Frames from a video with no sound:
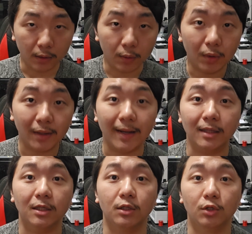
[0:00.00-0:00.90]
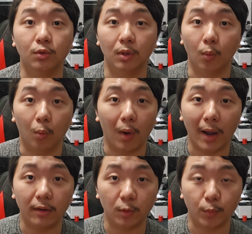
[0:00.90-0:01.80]
You can actually do it
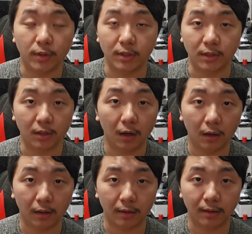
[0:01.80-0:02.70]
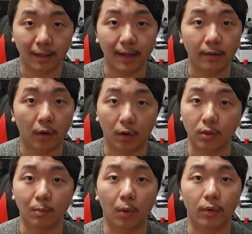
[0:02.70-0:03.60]
while the printer is on and all
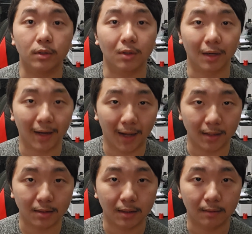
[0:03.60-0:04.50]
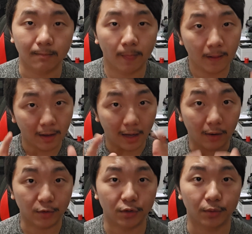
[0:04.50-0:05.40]
the motors are locked in.
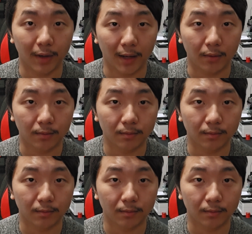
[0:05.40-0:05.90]
I'll show you how.